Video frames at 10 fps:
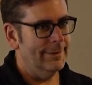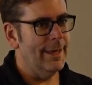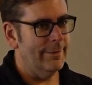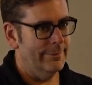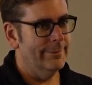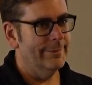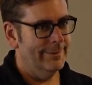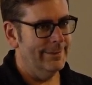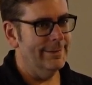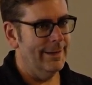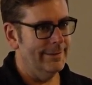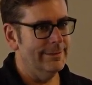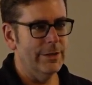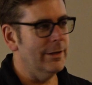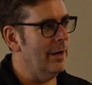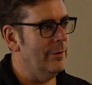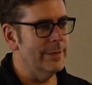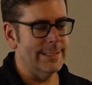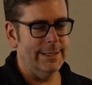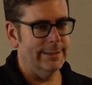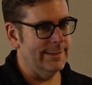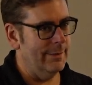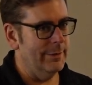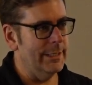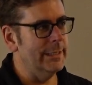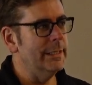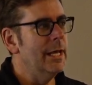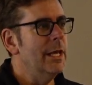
Yep. Yep. You can always kill someone.